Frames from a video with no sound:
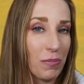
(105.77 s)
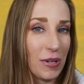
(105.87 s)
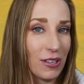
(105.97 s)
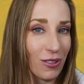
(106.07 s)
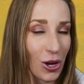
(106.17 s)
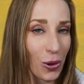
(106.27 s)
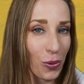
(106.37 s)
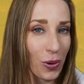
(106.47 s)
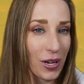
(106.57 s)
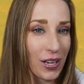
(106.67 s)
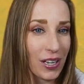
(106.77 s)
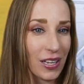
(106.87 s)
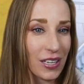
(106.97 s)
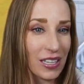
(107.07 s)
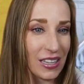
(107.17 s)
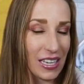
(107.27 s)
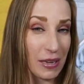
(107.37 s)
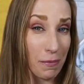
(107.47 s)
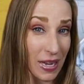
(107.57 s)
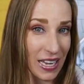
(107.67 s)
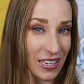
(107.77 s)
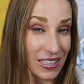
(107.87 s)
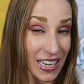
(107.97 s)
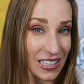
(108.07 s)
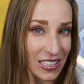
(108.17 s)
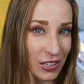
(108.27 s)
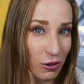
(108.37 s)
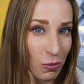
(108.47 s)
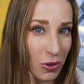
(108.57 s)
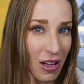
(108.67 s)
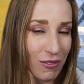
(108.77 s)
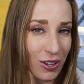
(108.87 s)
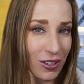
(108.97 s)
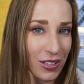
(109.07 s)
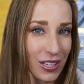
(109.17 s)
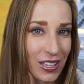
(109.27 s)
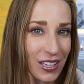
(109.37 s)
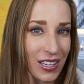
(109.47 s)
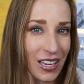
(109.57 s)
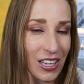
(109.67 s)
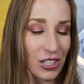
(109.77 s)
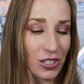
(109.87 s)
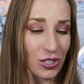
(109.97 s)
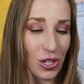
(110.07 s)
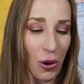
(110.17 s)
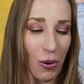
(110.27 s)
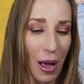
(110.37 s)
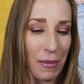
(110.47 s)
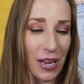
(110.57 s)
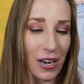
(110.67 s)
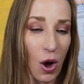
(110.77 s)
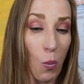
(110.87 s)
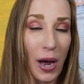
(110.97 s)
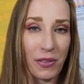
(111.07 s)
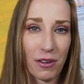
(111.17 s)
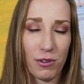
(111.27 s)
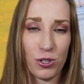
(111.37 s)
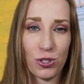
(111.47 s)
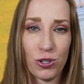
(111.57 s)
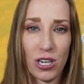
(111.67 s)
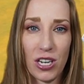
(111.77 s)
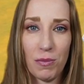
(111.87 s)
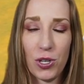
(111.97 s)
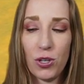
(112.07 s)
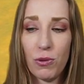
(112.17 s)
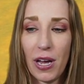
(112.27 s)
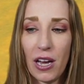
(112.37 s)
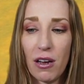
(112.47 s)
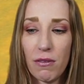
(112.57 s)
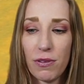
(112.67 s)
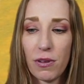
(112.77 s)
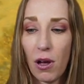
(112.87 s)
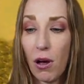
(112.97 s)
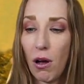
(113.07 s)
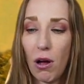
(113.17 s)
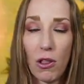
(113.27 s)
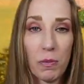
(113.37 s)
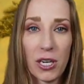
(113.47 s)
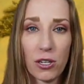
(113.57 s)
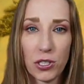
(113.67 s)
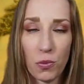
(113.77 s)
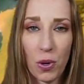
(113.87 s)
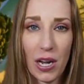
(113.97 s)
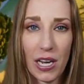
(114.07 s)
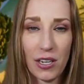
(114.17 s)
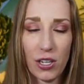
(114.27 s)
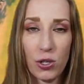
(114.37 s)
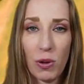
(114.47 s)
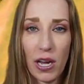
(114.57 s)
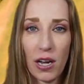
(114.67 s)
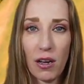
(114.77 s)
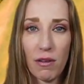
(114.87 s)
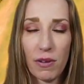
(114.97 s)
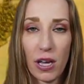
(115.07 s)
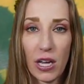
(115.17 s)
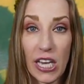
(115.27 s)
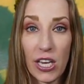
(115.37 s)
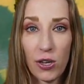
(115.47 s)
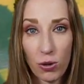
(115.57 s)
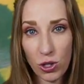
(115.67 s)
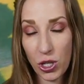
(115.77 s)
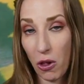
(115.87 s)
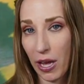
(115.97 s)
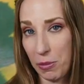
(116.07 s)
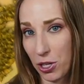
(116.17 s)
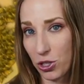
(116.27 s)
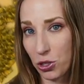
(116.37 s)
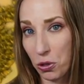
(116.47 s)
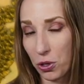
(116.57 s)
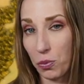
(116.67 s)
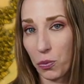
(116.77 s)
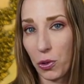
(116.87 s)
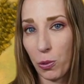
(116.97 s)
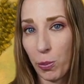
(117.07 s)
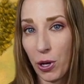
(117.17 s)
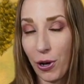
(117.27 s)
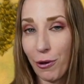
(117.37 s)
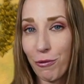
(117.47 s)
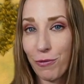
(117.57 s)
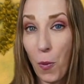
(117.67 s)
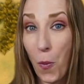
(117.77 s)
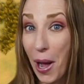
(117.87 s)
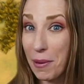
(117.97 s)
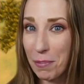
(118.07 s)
below the main tasting room level. So, I mean, a wine lover's dream. You have all the barrels of wine, you have a huge climate-controlled room of wine